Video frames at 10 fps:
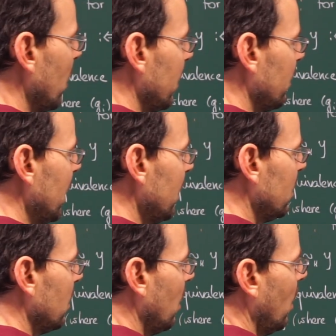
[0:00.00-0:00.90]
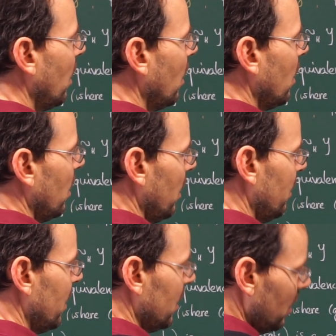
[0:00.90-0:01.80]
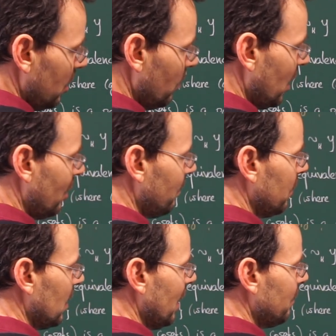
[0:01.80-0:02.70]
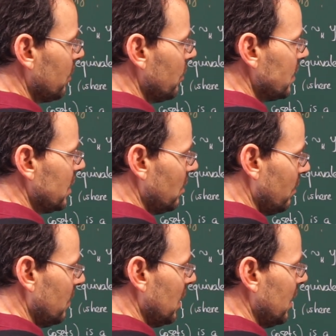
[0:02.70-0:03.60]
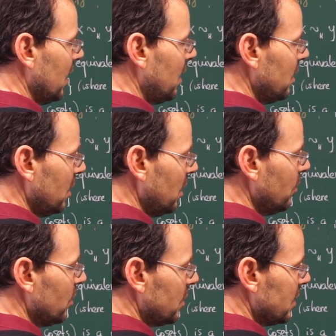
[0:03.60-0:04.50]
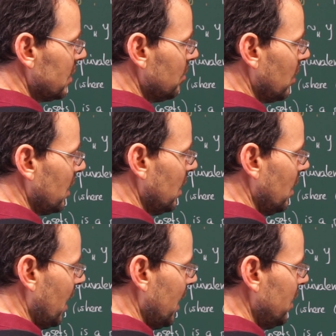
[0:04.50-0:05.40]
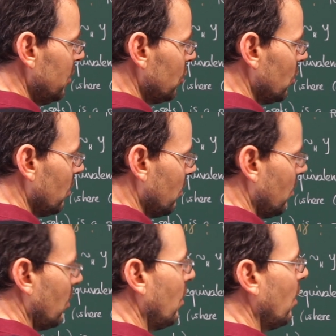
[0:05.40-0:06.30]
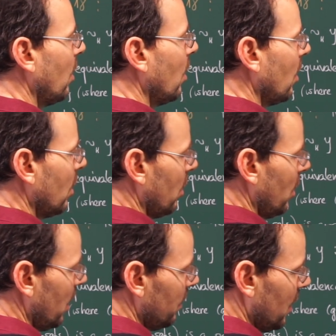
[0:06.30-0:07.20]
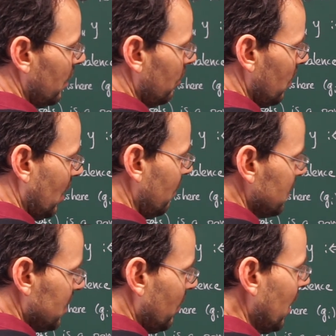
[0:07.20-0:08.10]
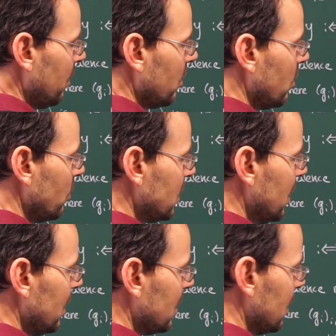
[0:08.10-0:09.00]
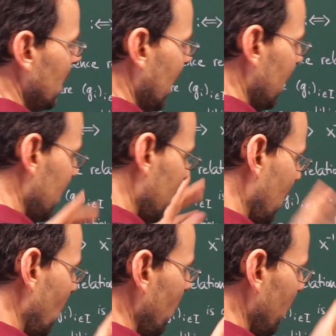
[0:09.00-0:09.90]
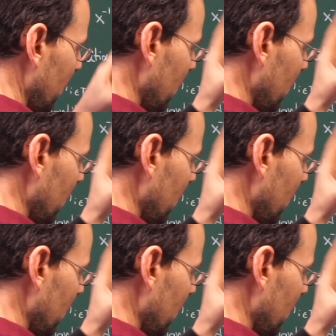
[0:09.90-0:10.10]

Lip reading: like that. And then here we have the left coset of the identity, which is simply H. And then we have some other cosets. And now the